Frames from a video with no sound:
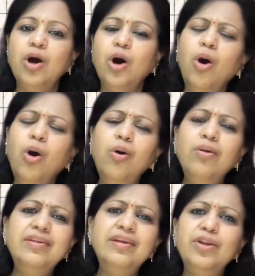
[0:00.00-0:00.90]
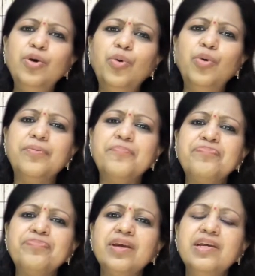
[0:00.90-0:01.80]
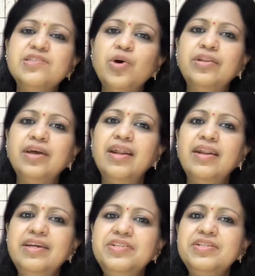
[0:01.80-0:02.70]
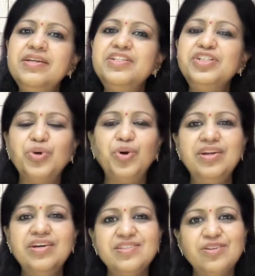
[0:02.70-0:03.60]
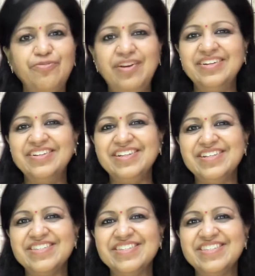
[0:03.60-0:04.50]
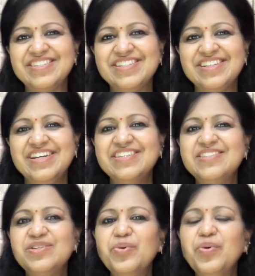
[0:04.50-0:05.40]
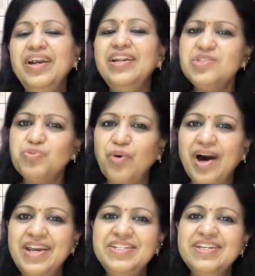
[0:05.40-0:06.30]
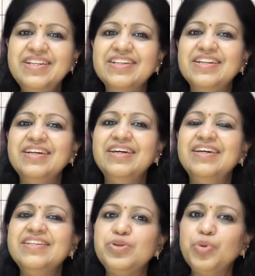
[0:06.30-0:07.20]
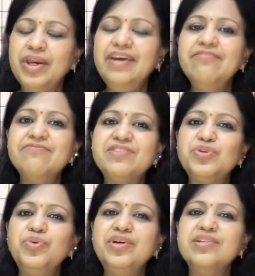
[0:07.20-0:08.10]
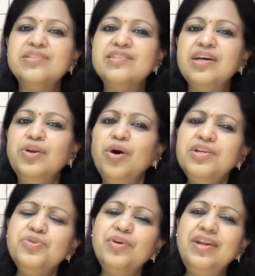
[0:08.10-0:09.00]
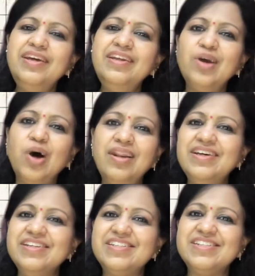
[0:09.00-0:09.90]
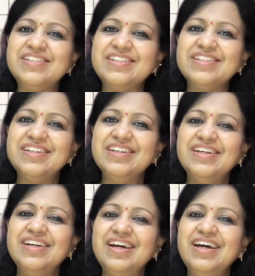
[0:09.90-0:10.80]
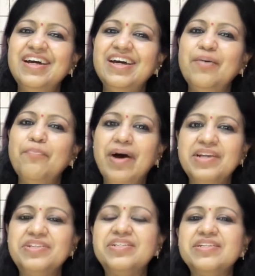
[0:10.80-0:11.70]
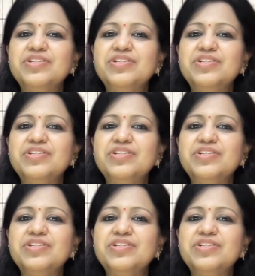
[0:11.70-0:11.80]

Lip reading: All the load is on the little shoulders of learners. So it is vital to give students not only knowledge, but